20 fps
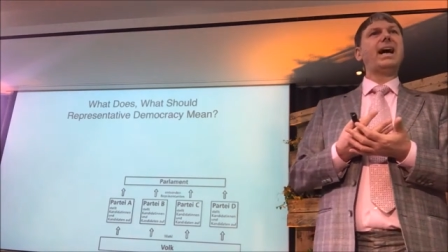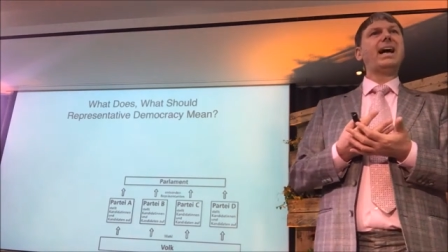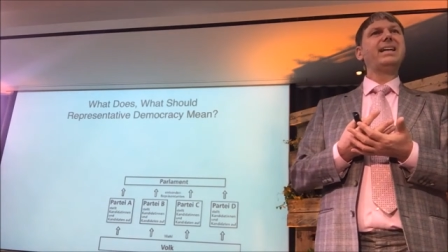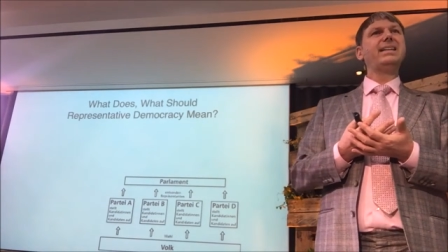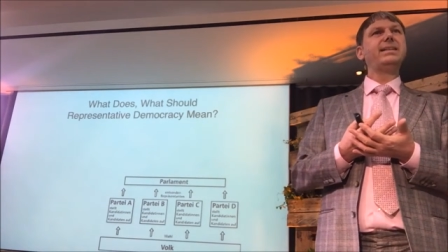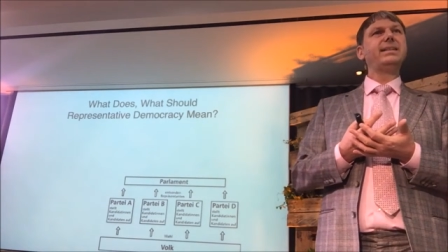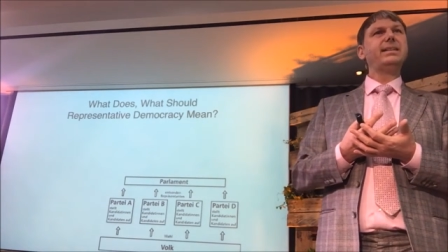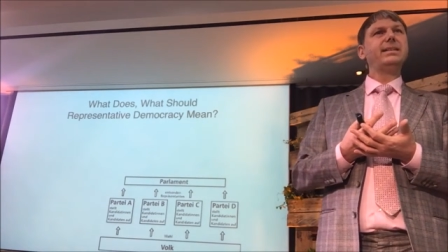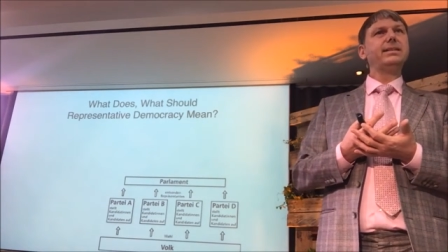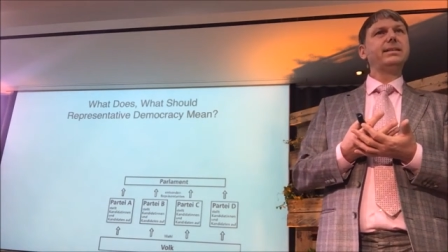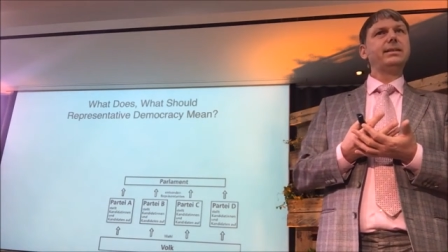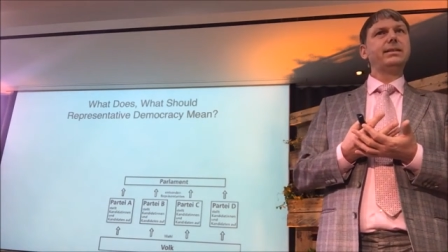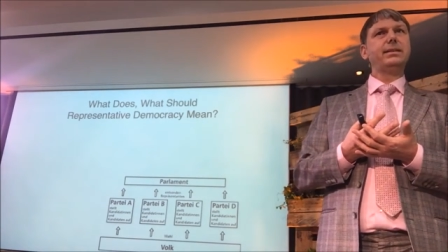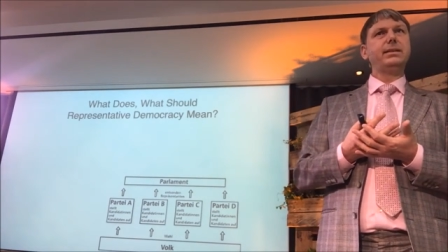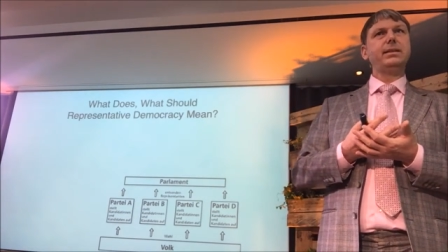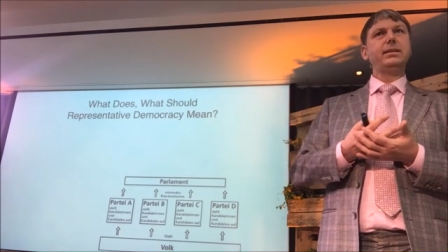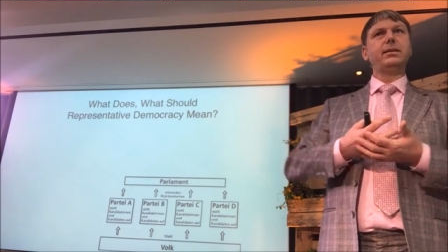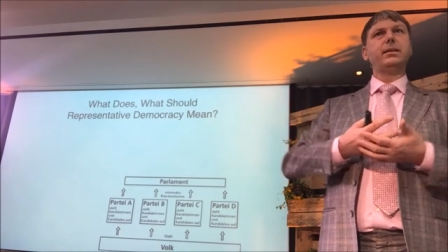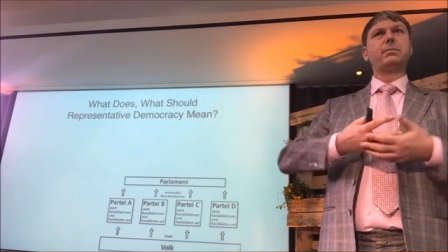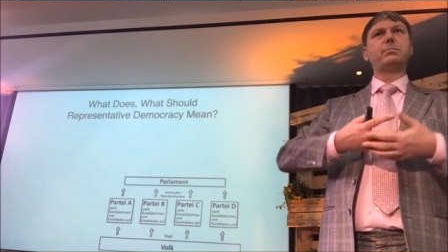
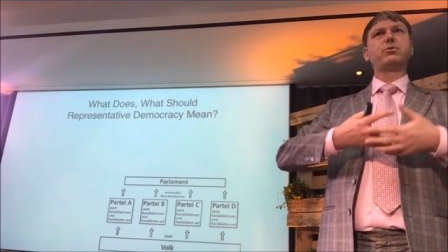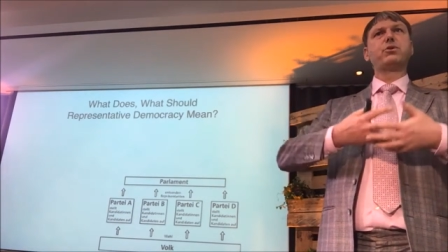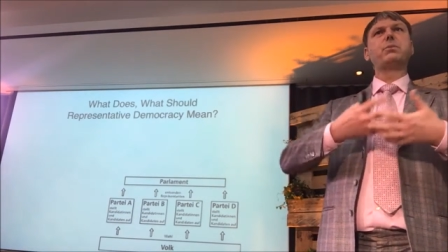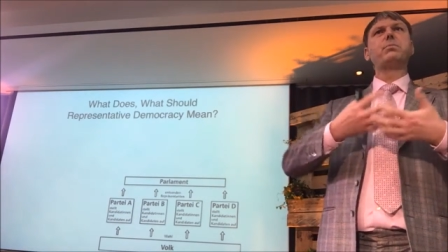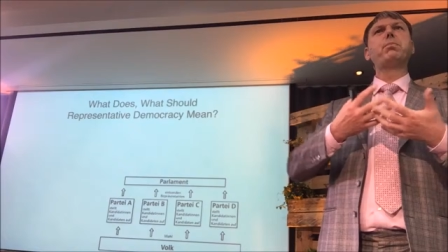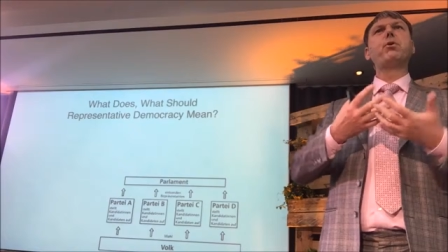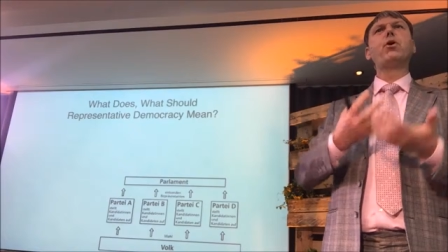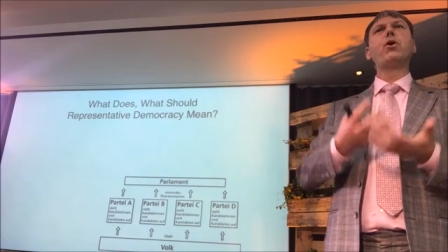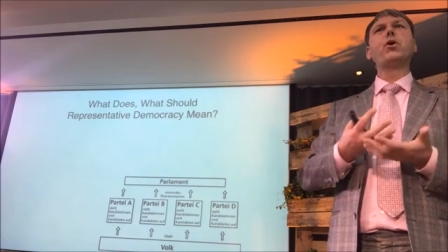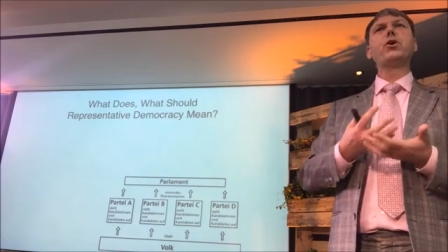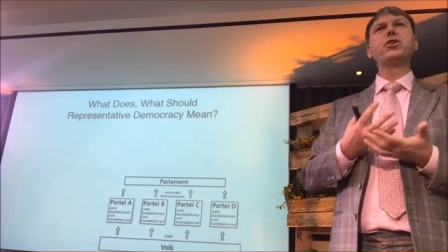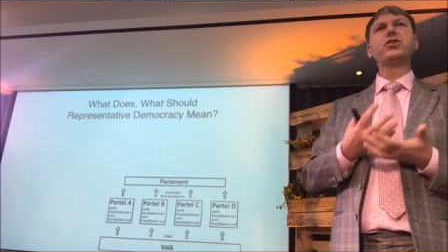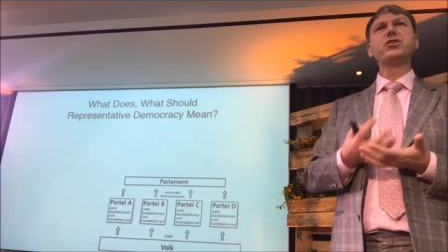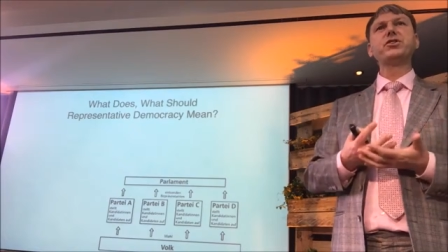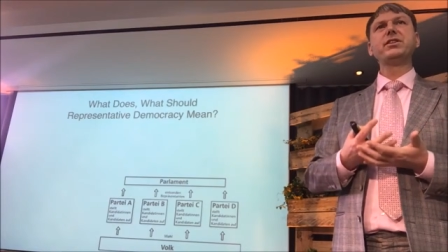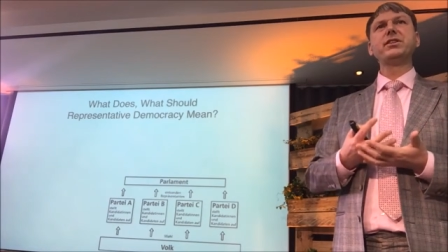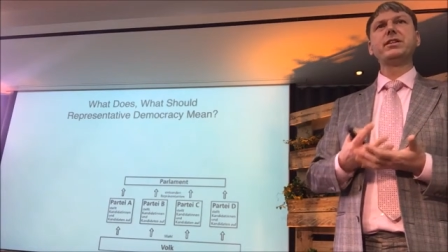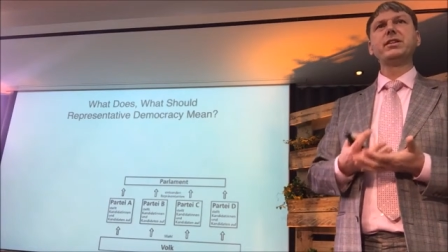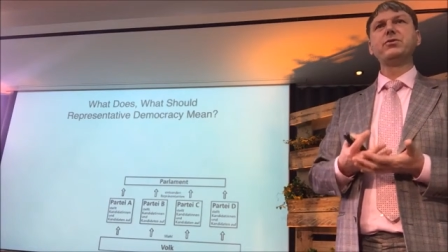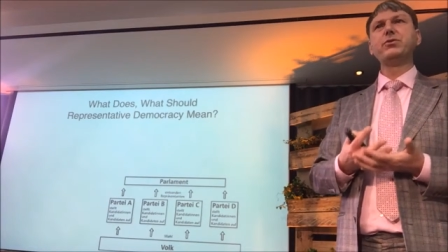ideally
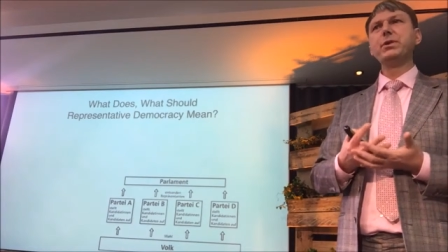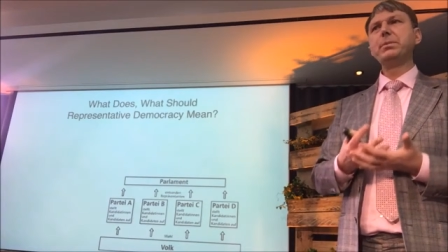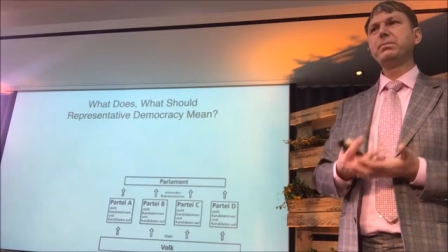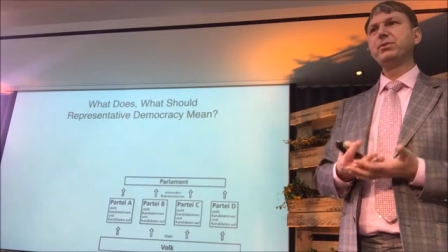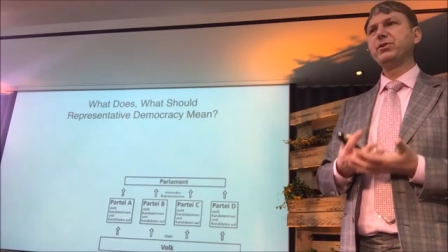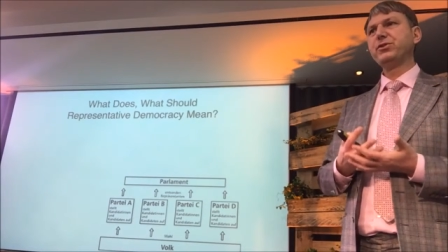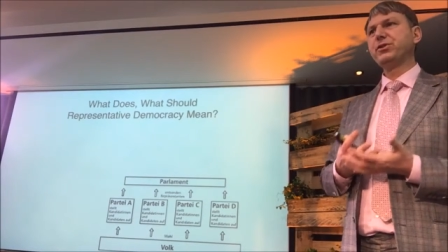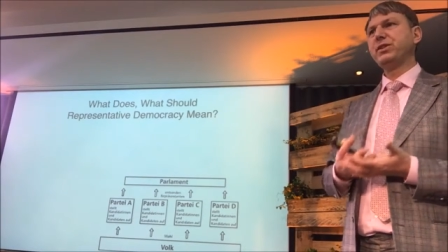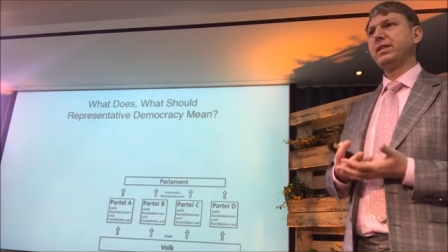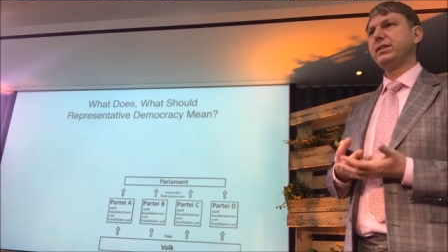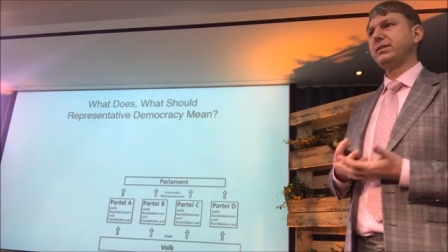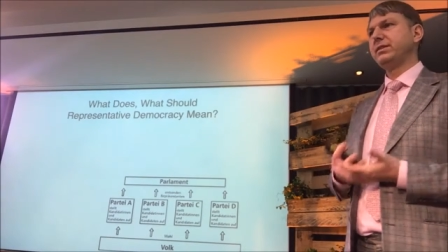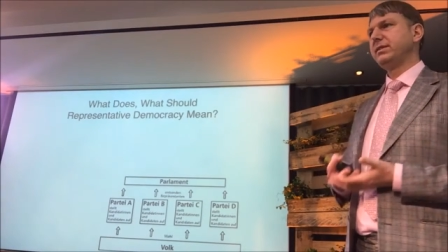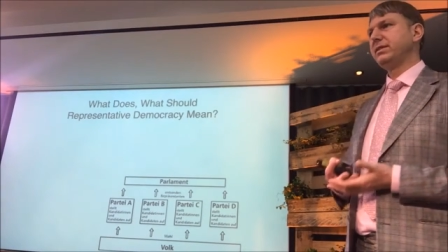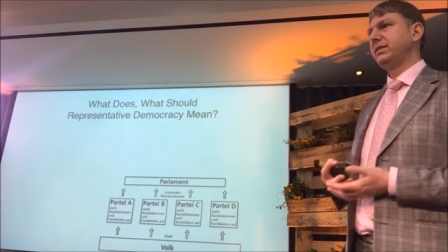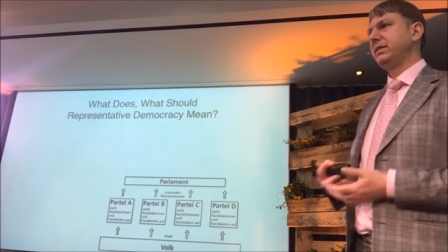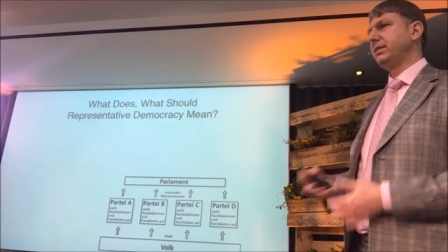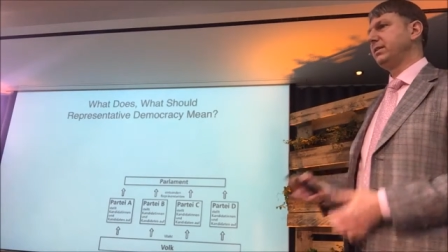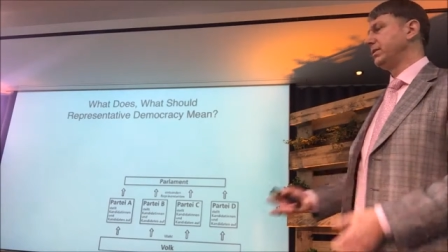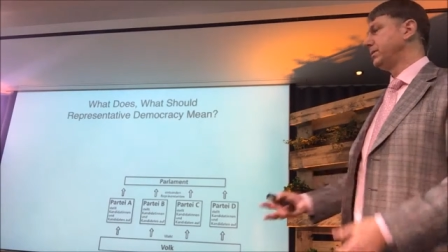proportionally represented